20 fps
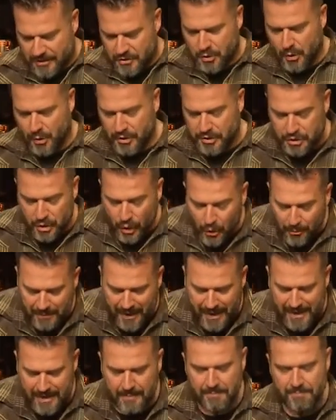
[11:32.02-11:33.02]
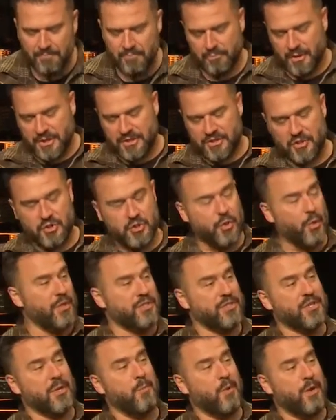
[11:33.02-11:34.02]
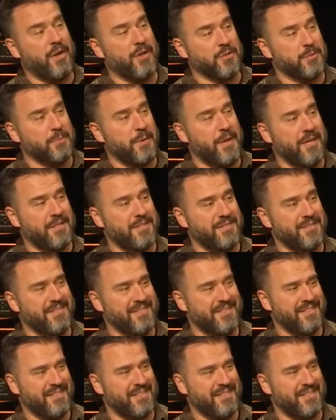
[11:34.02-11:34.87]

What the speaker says: choice you make, but it's a choice someone else makes?